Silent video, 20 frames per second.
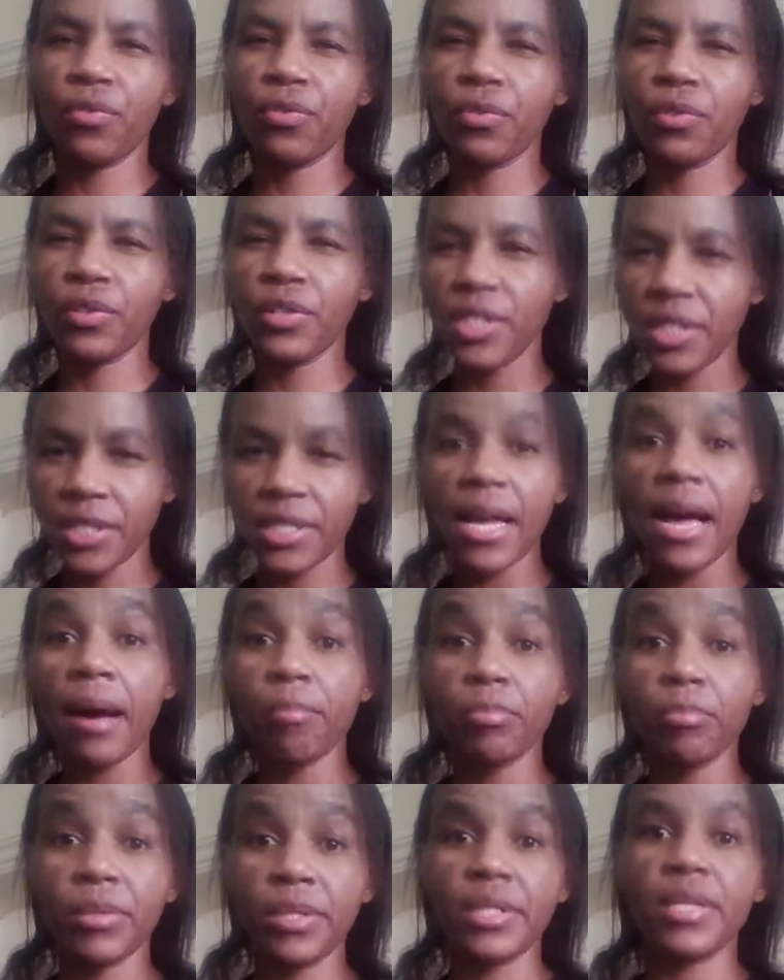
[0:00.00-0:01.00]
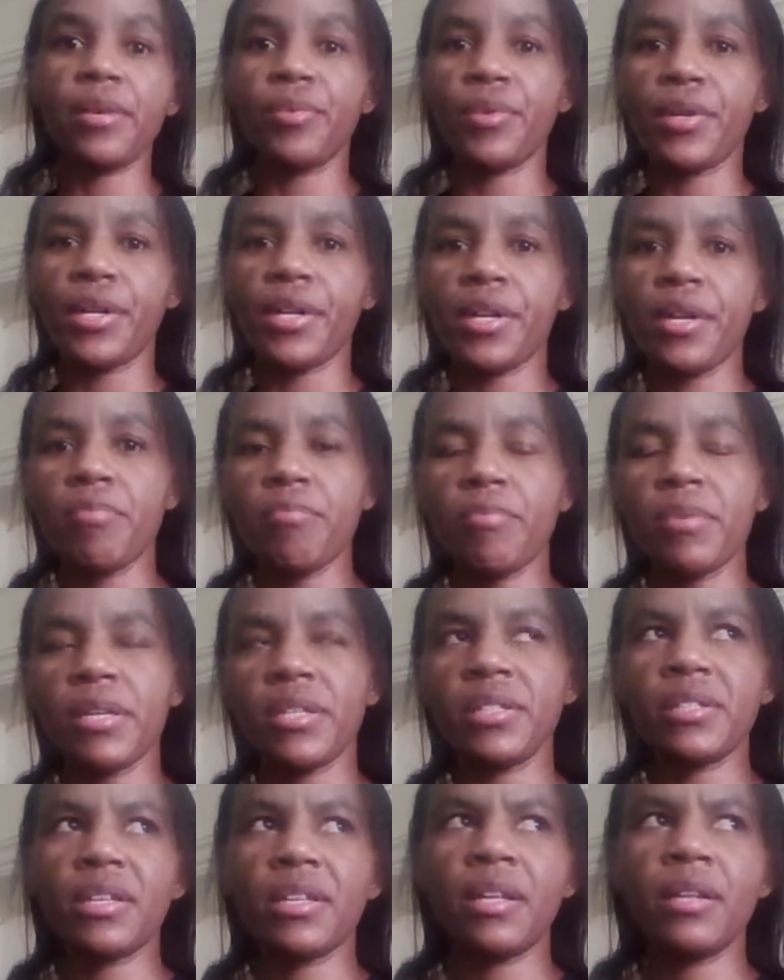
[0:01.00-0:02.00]
some Saudi
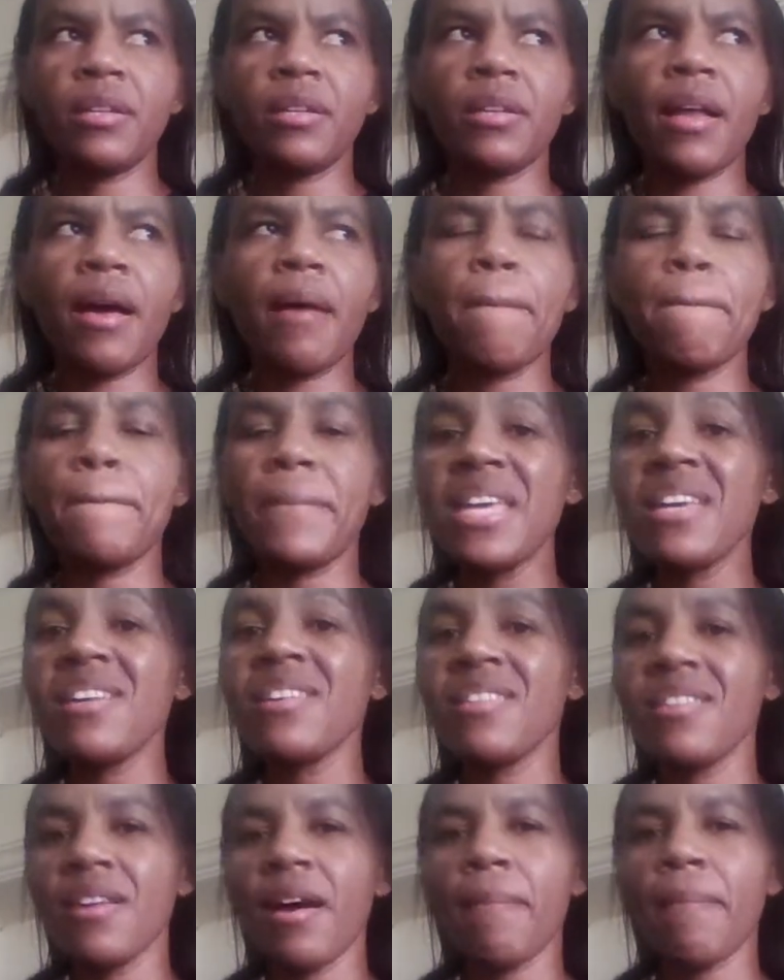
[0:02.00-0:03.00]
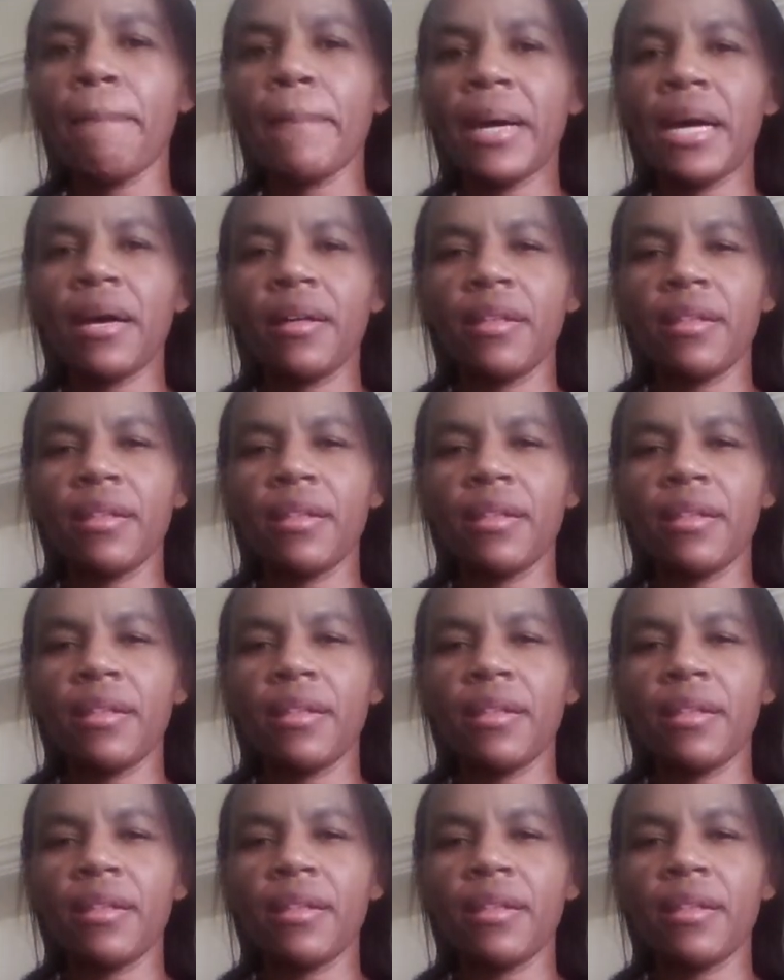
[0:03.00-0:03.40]
Arabians, and a big number.